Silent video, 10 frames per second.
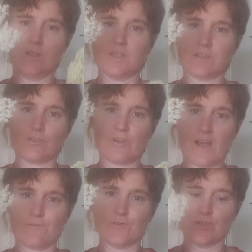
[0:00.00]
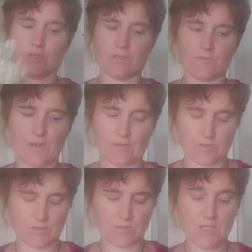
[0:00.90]
That's your average size flower
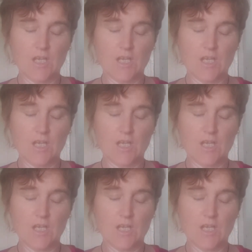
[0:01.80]
size.